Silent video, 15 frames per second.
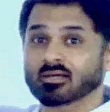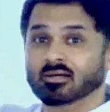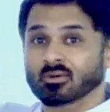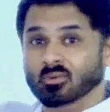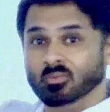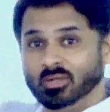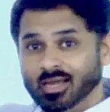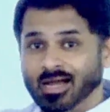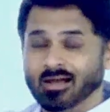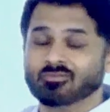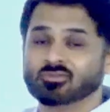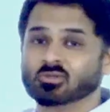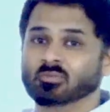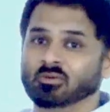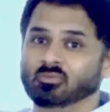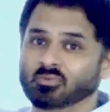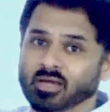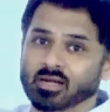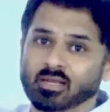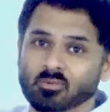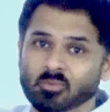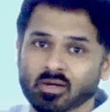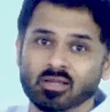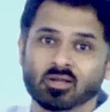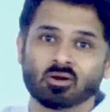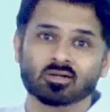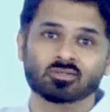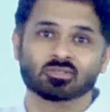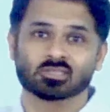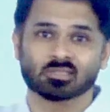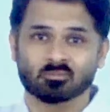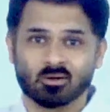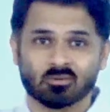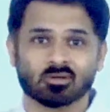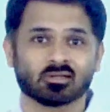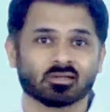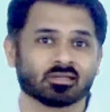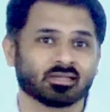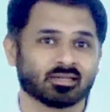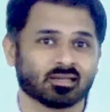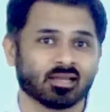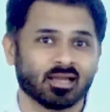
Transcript: we have to be very, very conscious about learning,